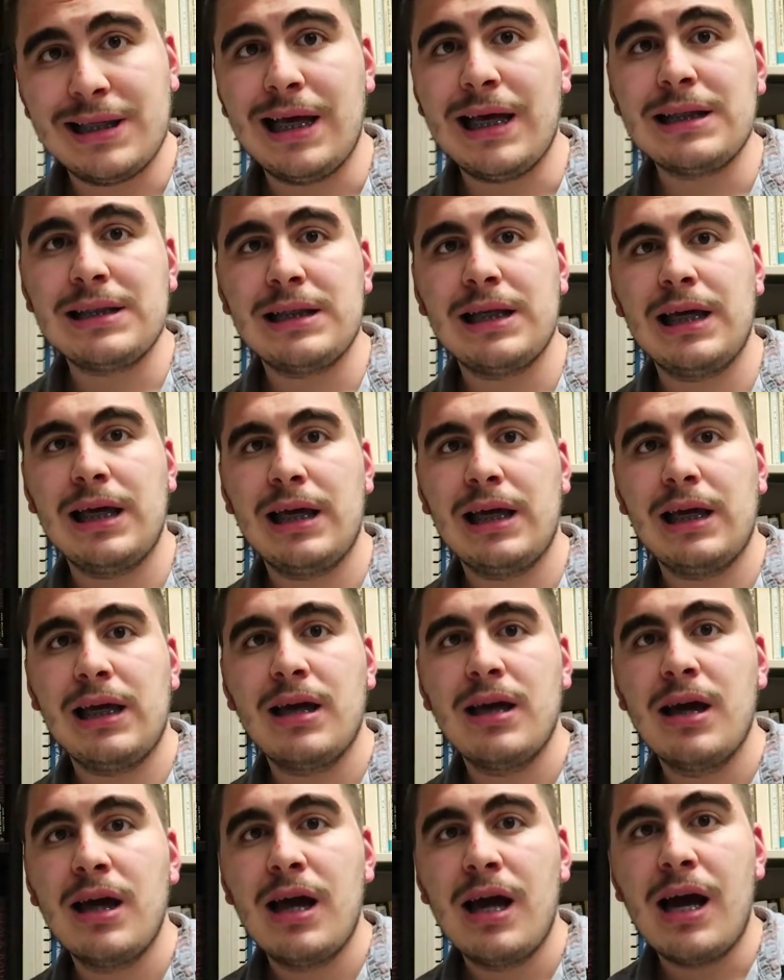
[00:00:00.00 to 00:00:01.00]
essay.
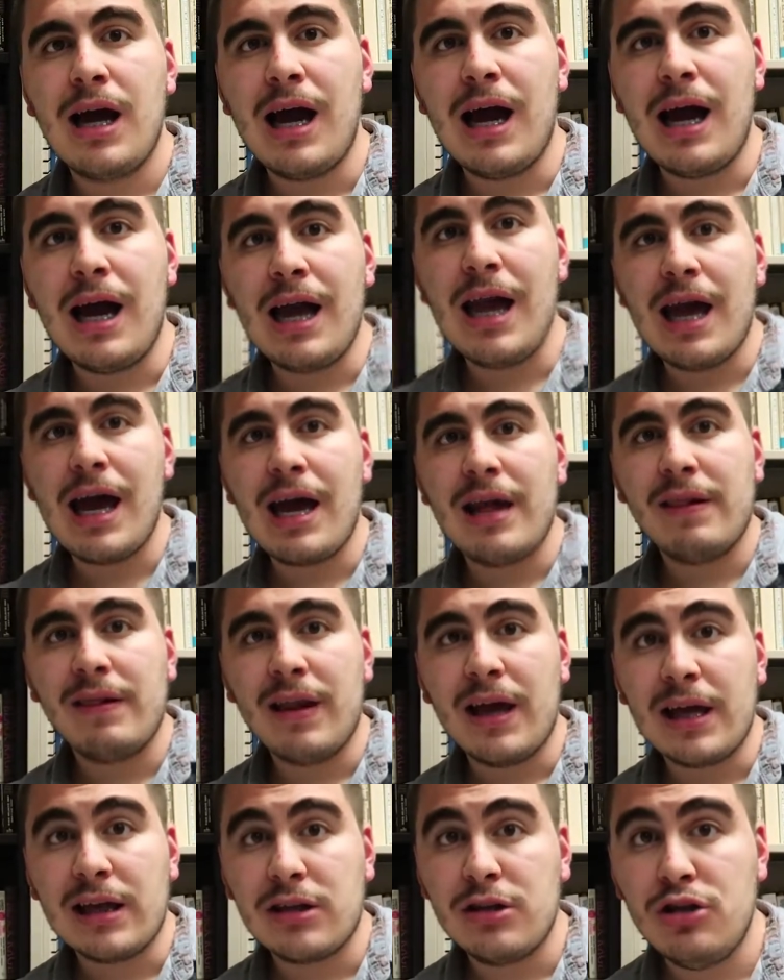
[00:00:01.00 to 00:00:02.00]
I had
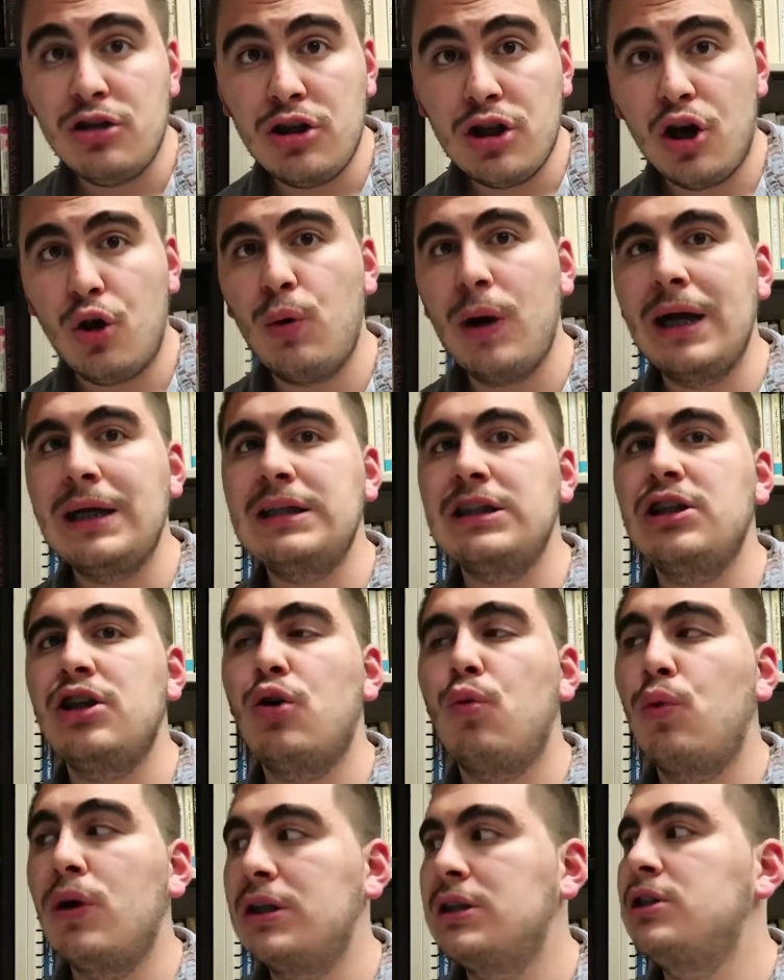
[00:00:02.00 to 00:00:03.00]
like no idea
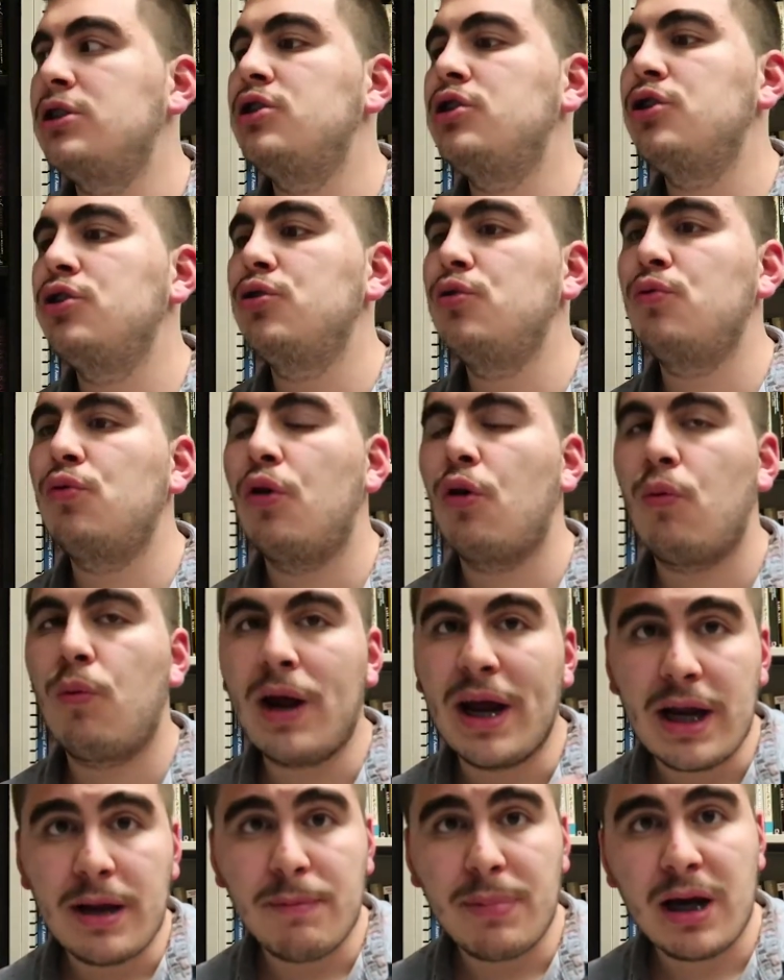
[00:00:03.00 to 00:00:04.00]
what to do or
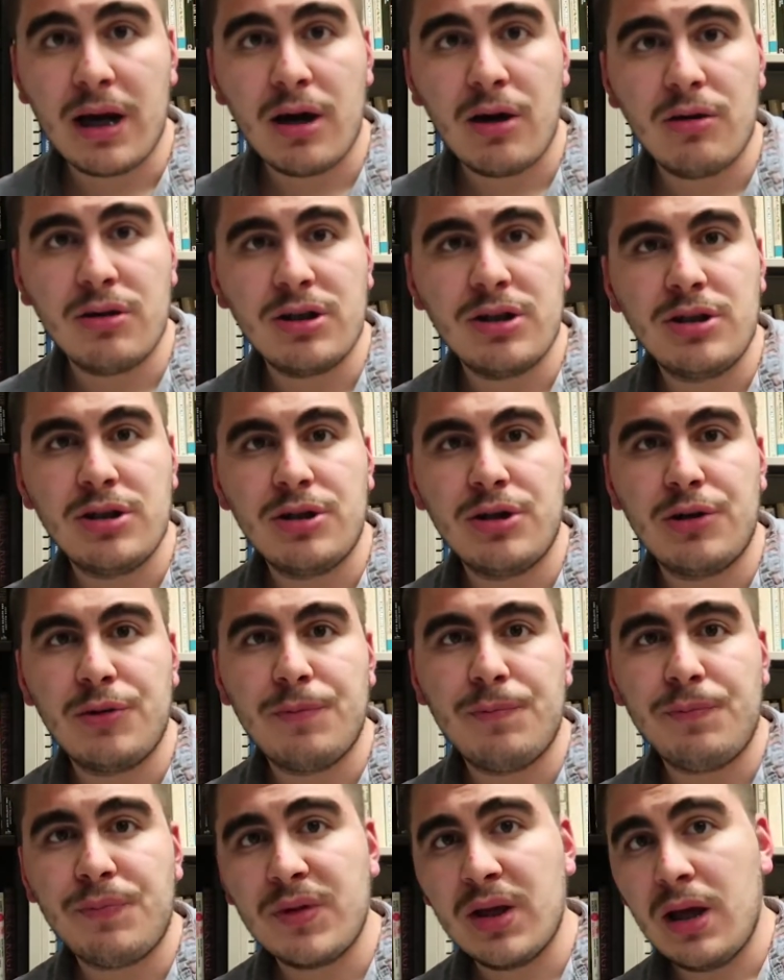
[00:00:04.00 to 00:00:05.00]
write about, you know.